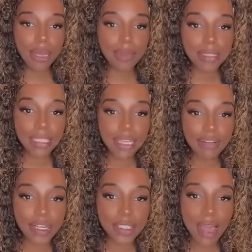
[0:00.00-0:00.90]
I want him to
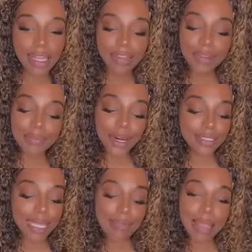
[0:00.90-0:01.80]
leave her so I can leave him.
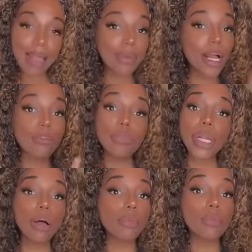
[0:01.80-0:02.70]
Girl, stop lying. We
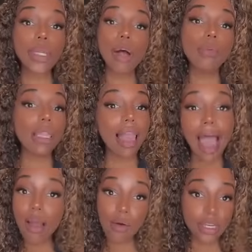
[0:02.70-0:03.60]
don't
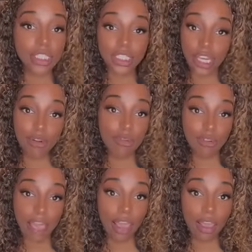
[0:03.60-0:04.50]
lie on this
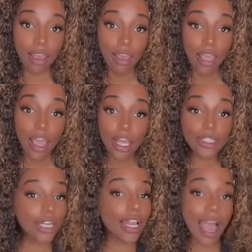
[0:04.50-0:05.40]
channel, okay?
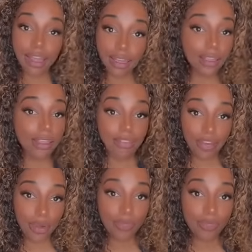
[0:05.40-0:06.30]
Because you're not gonna
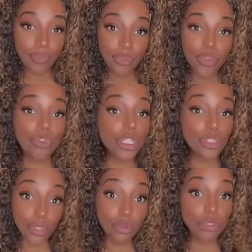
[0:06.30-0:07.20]
leave him. You
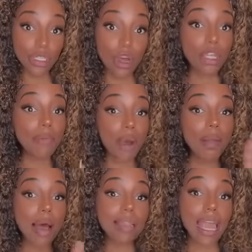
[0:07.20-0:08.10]
really do. The only
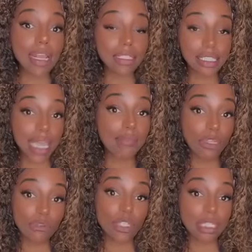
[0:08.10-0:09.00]
part about that
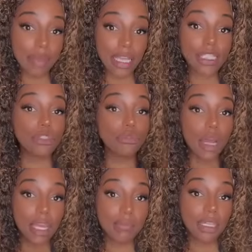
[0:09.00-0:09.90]
statement you just made is
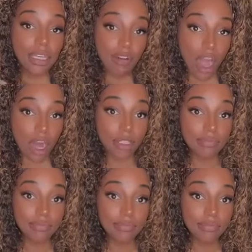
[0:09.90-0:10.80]
you want him to leave
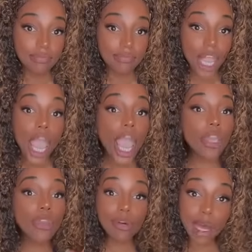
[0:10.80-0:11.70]
her.
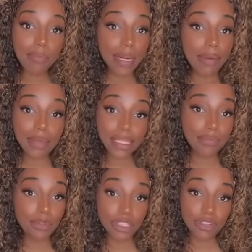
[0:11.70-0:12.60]
And you gonna put up
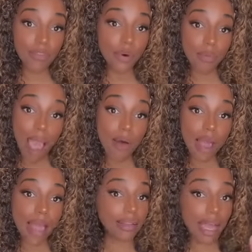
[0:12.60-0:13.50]
with his bullshit for a
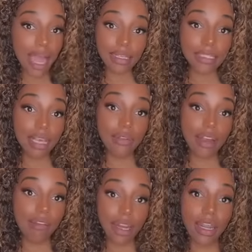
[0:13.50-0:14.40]
while. I can tell
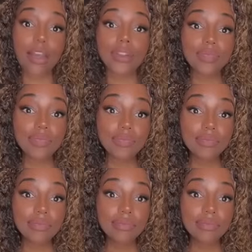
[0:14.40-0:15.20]
you that right now.